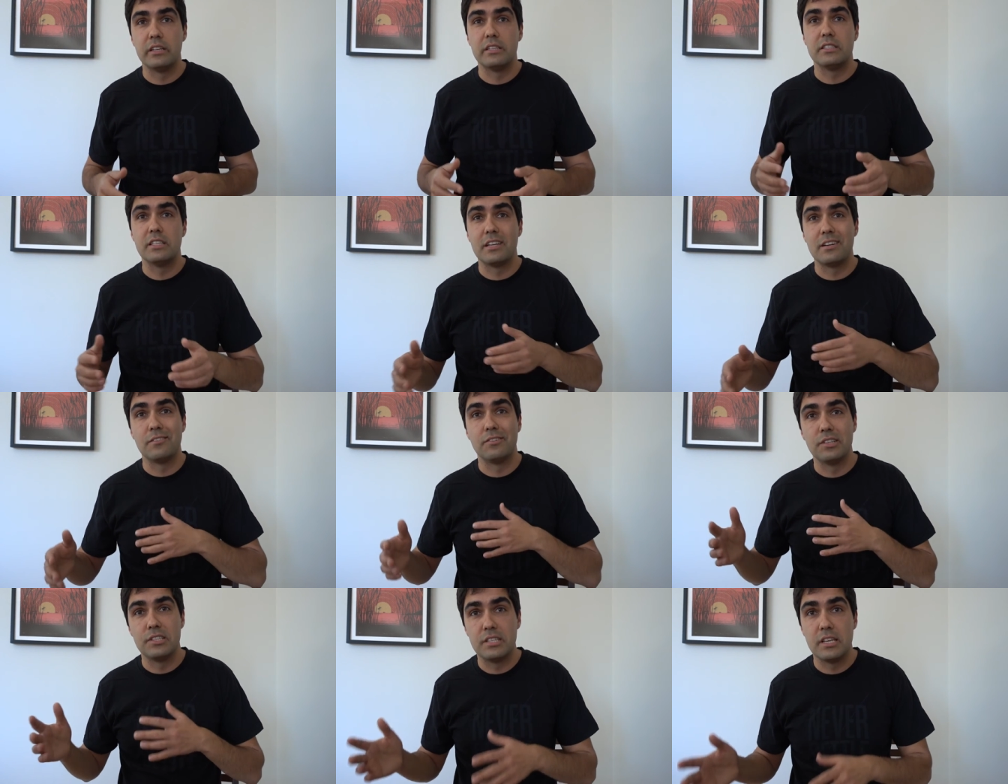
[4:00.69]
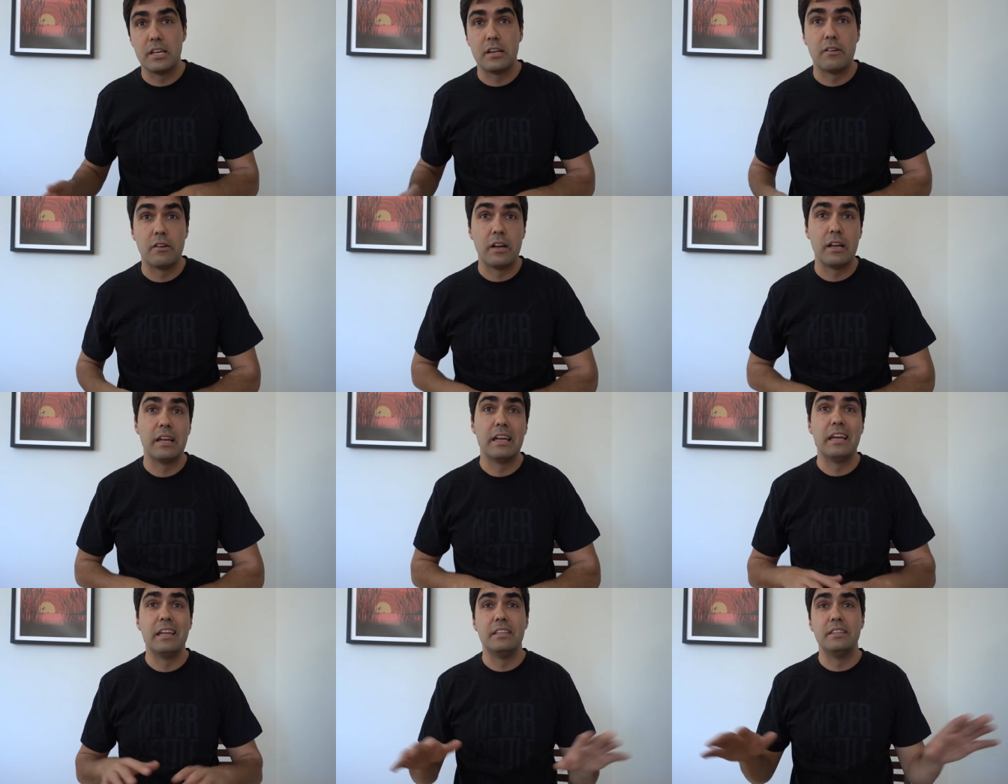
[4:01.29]
etc., etc.
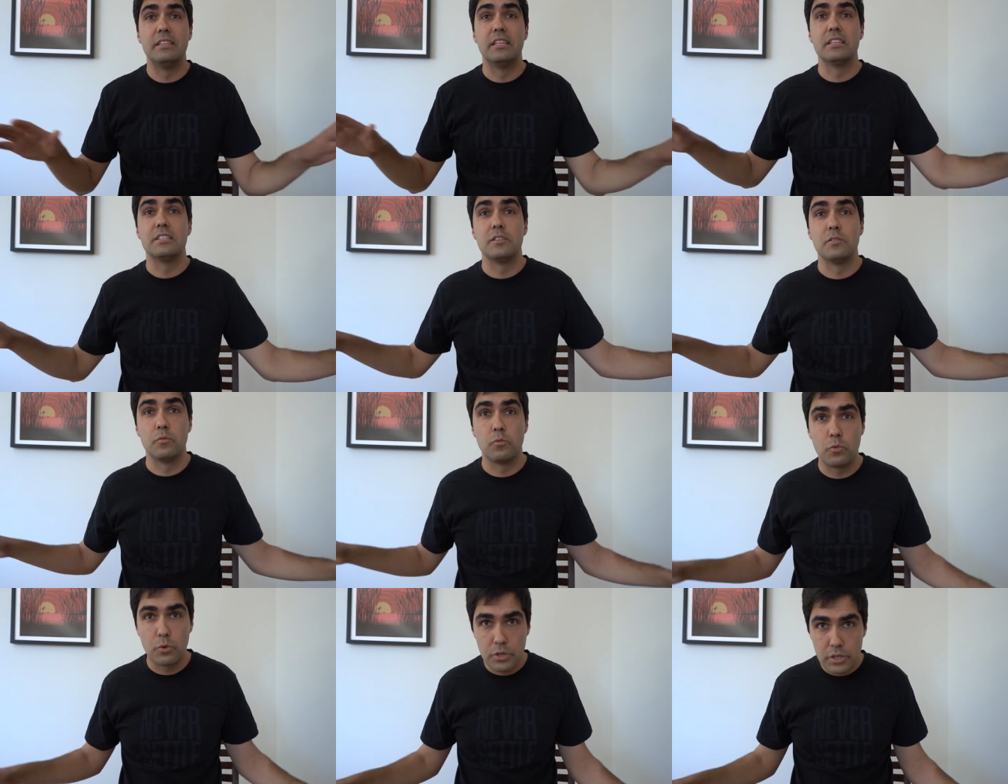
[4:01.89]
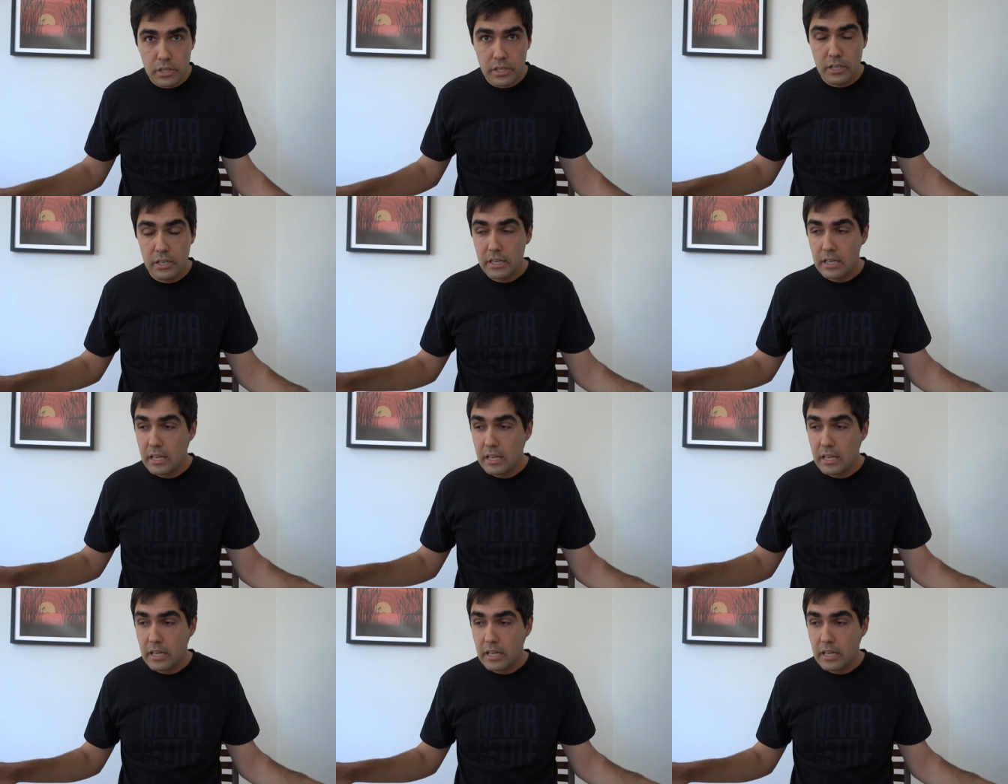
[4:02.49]
It doesn't work.